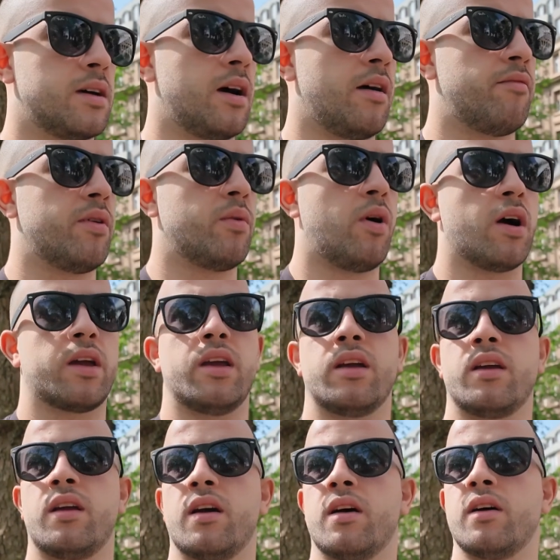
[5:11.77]
myself as a
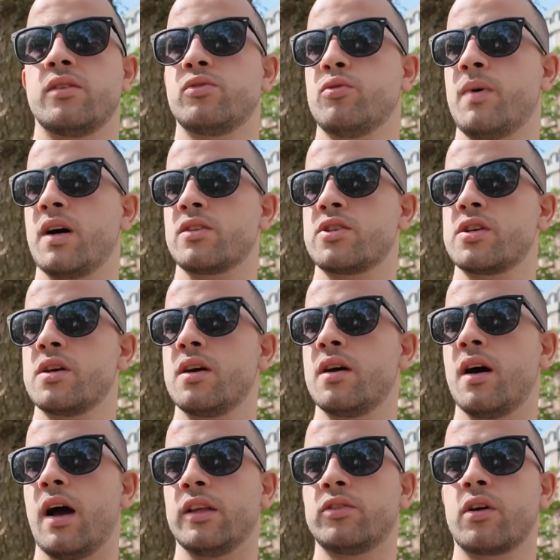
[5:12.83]
person creating
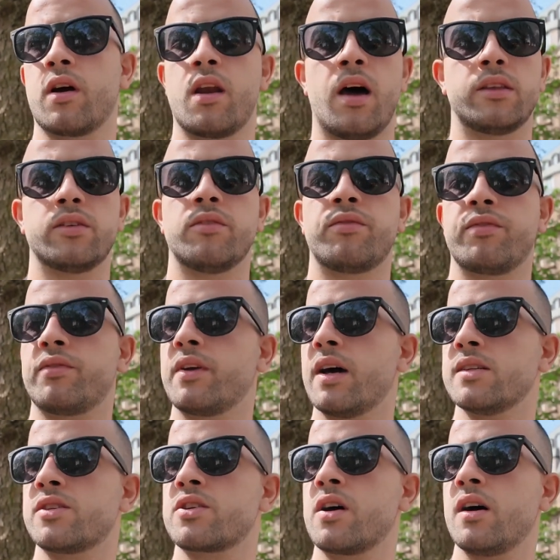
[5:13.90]
content on YouTube.
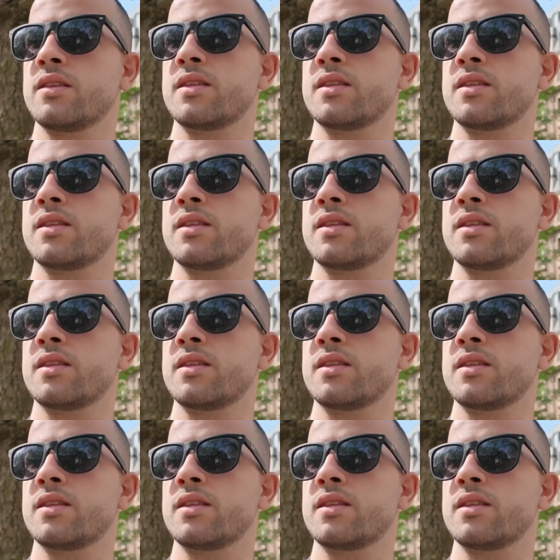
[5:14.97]
So I took